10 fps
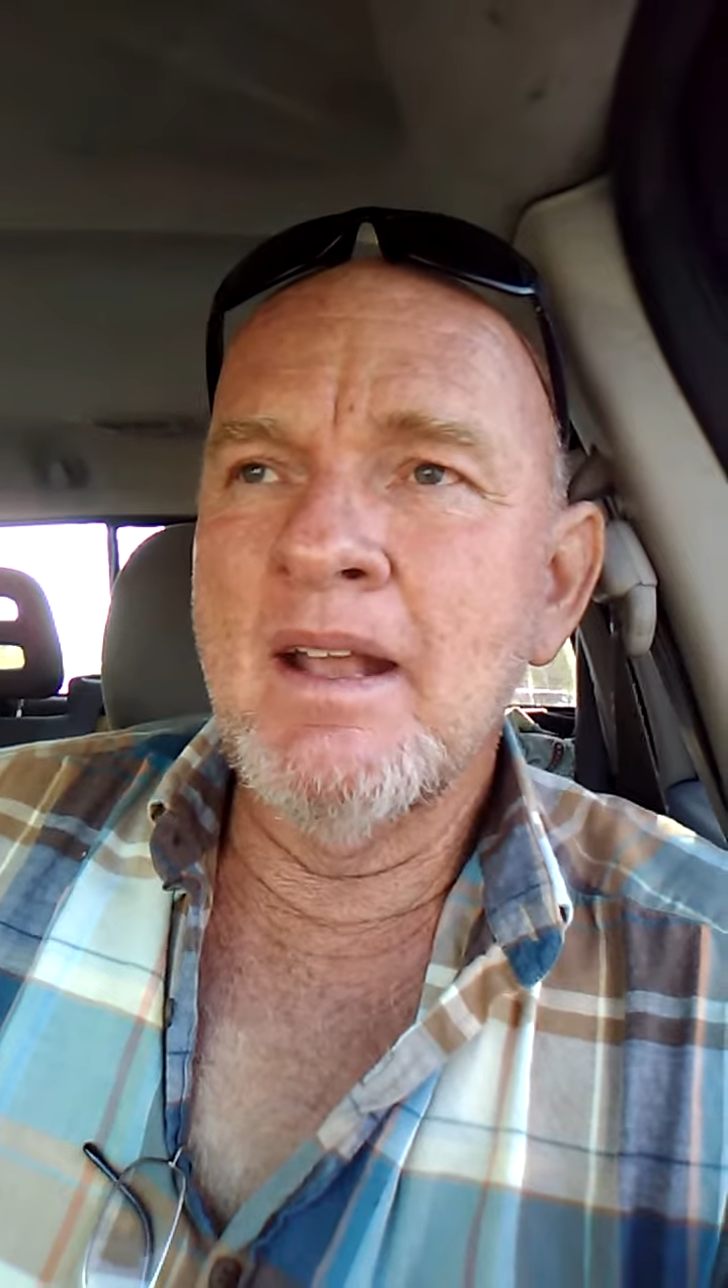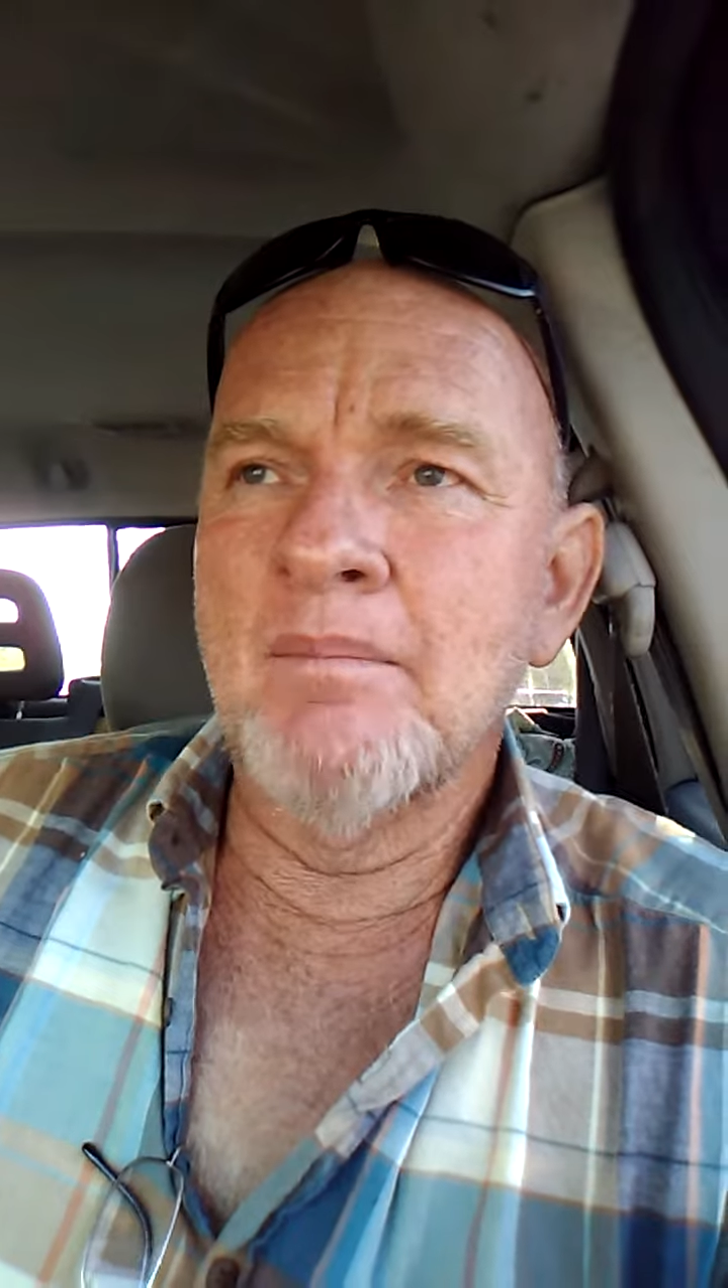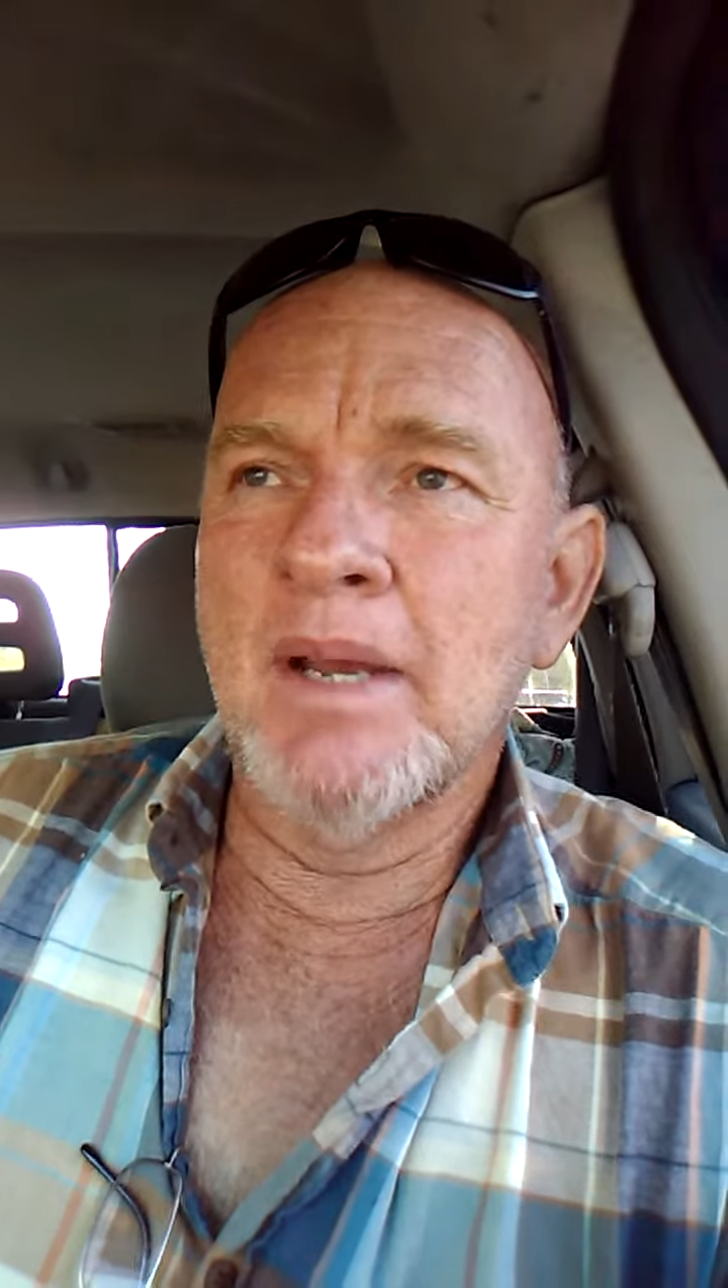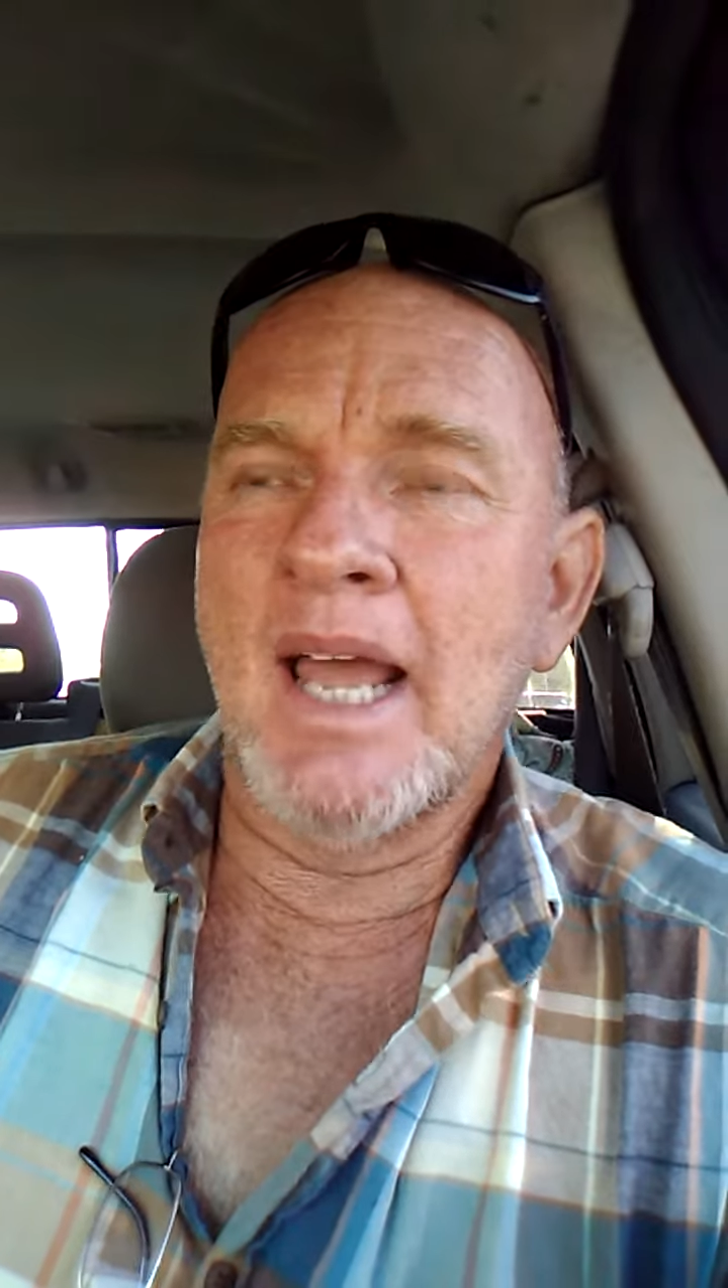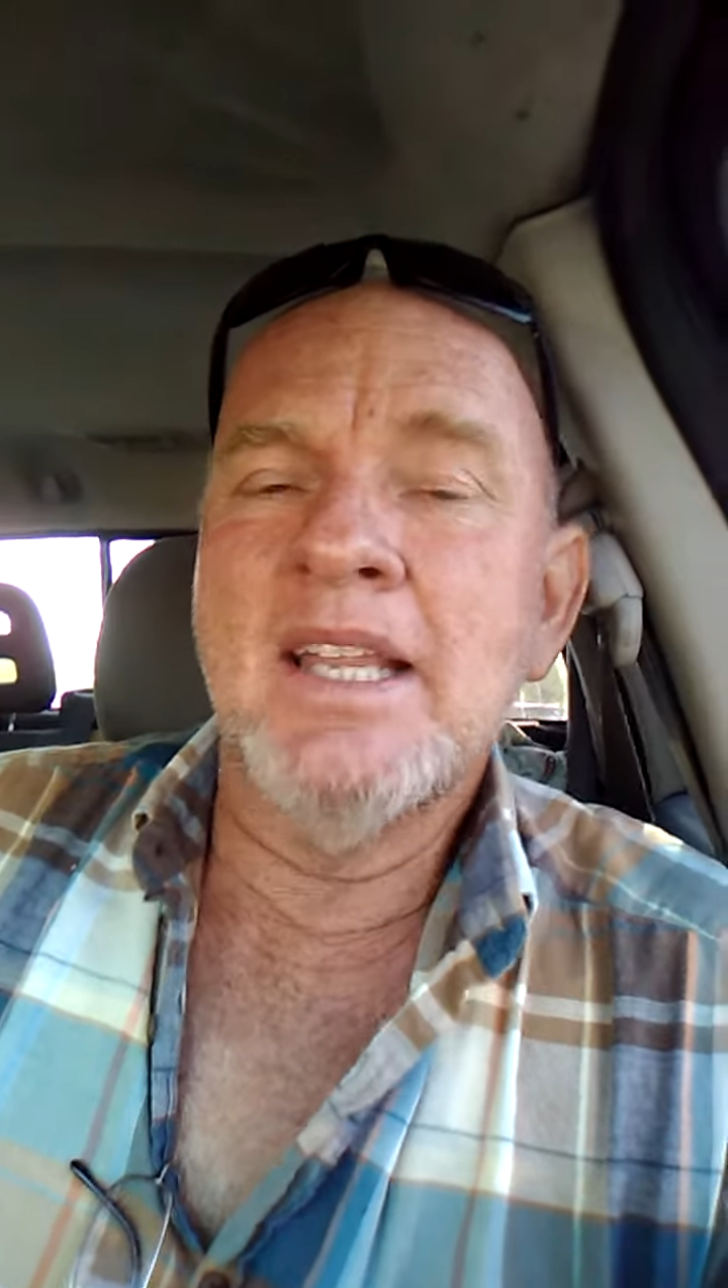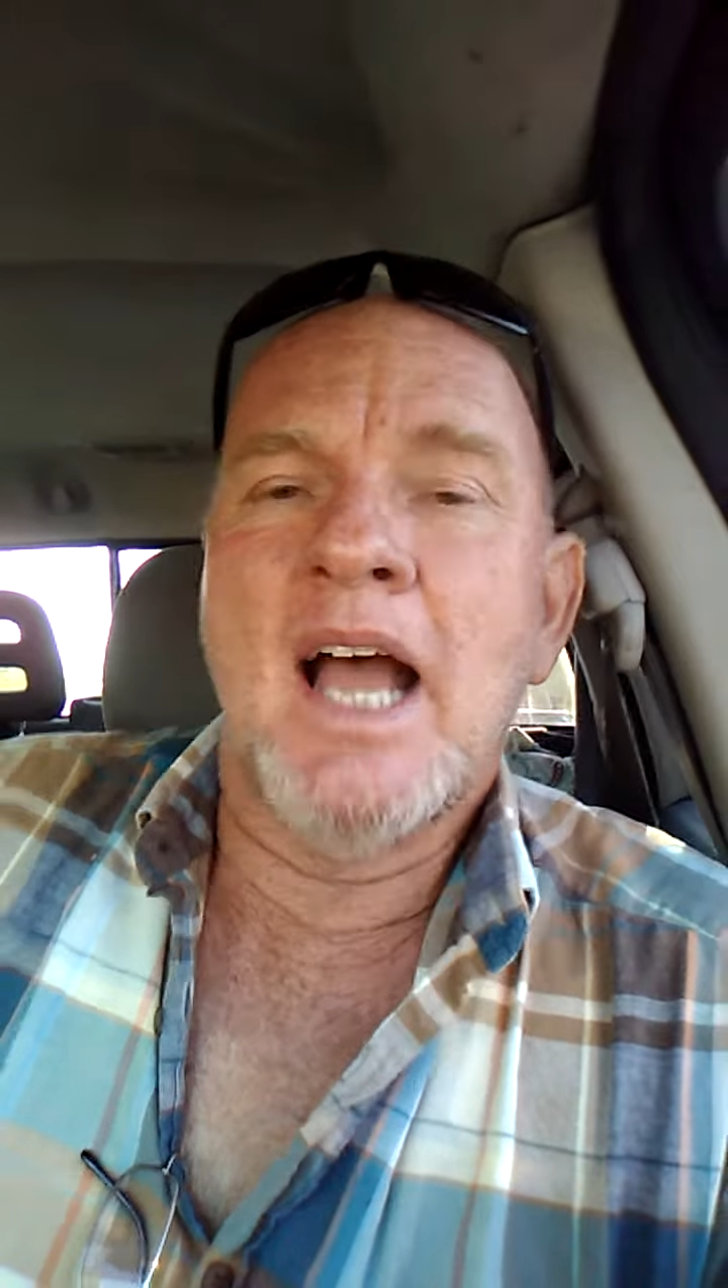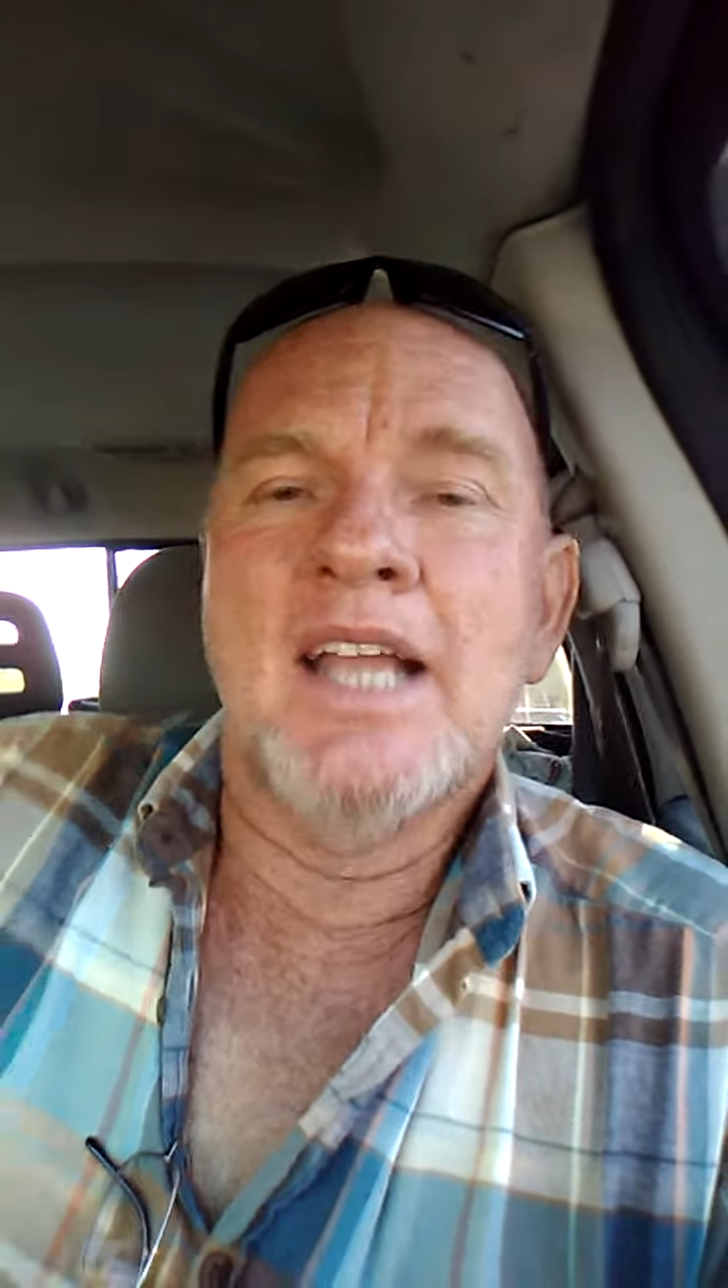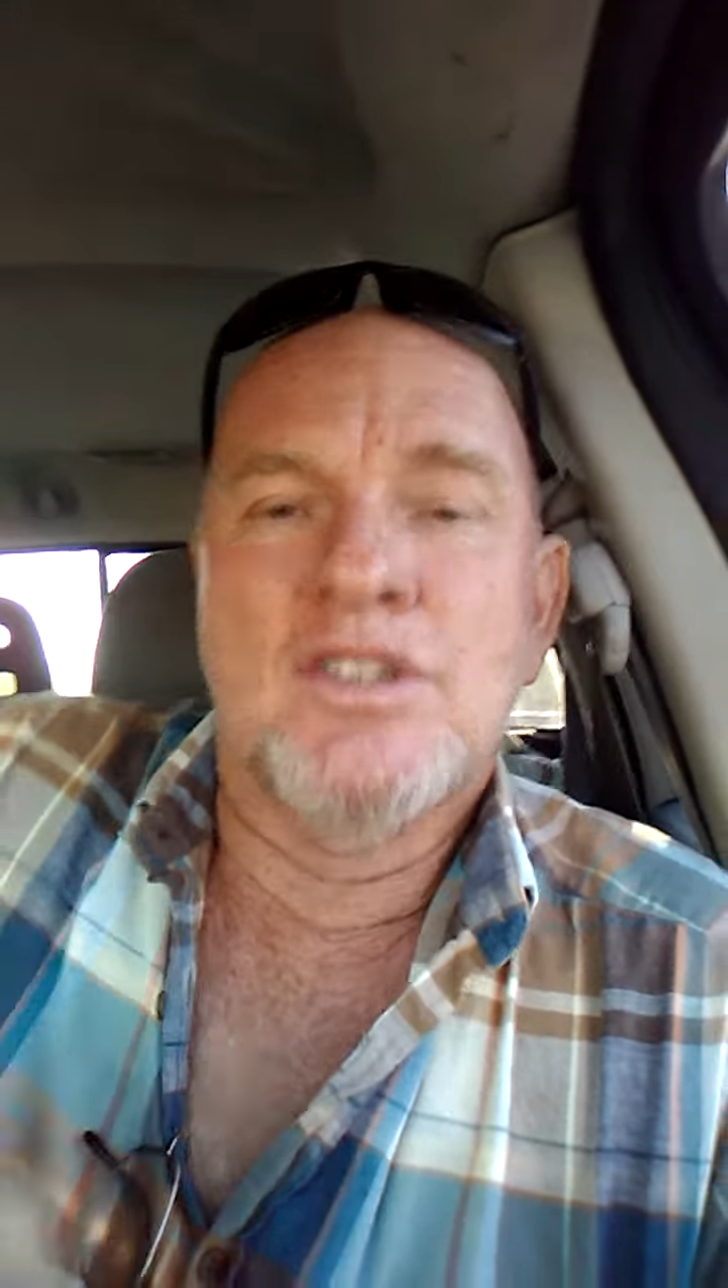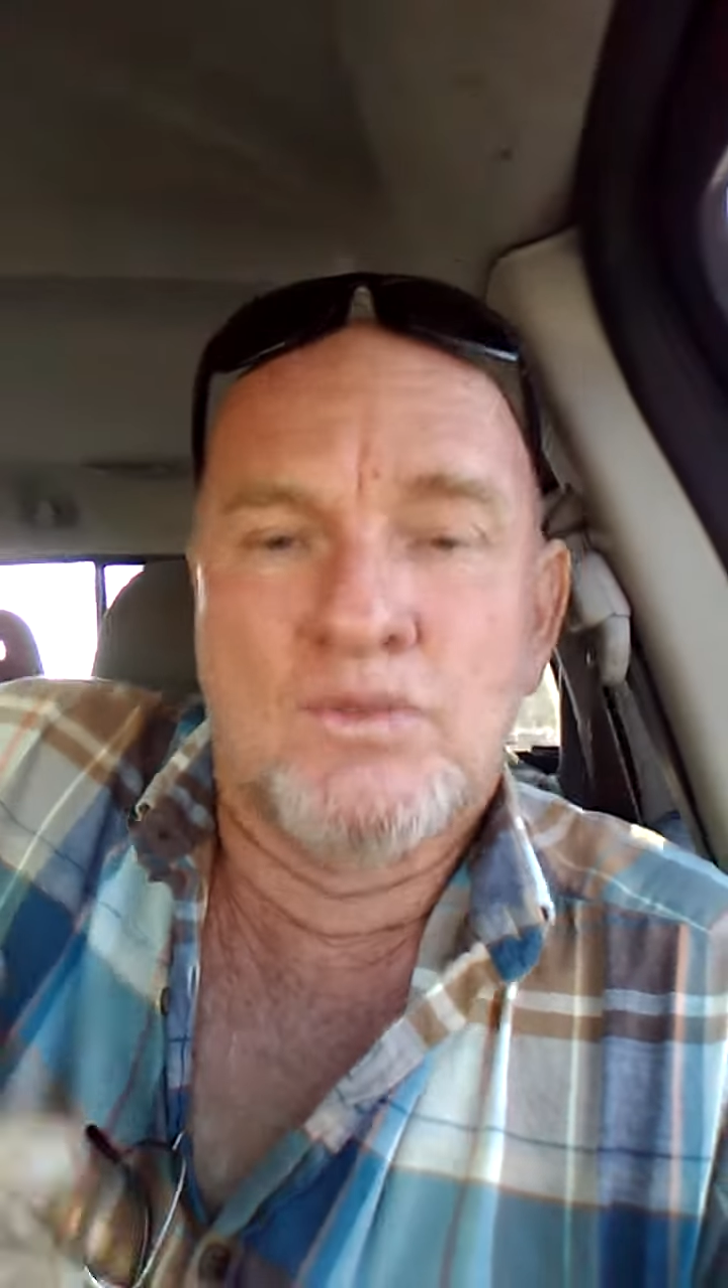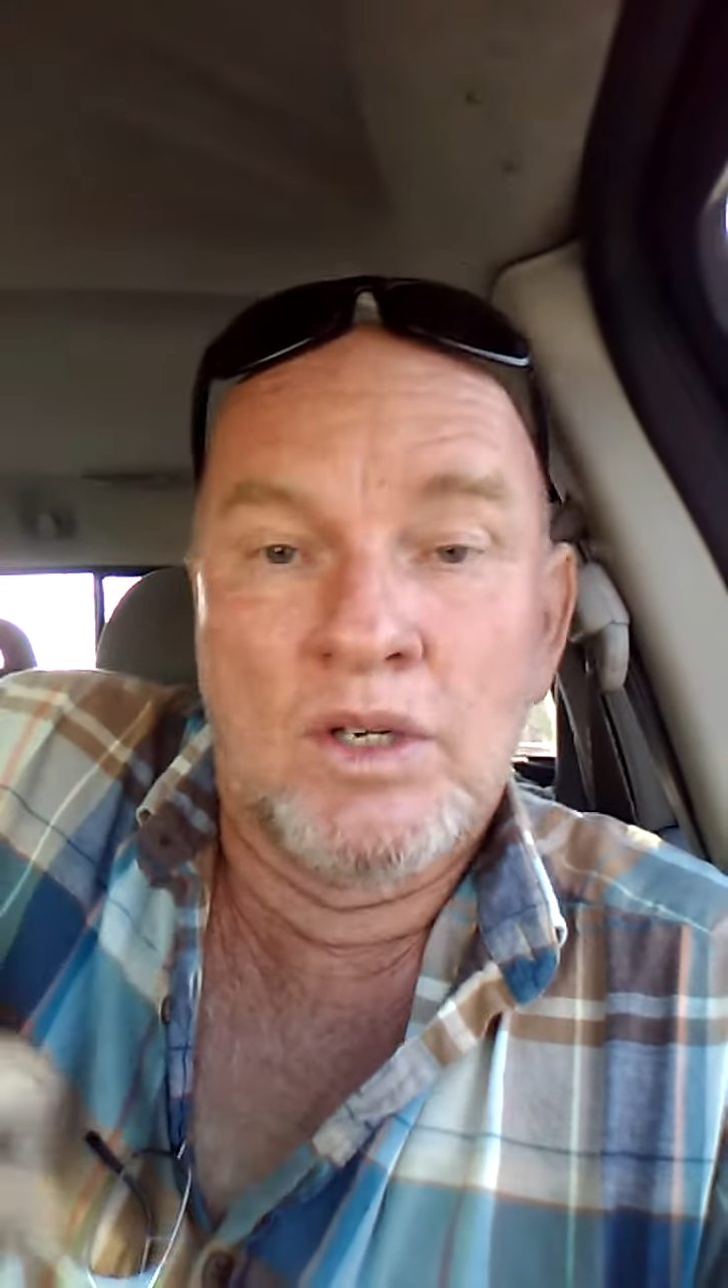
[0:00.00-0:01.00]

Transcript: But I just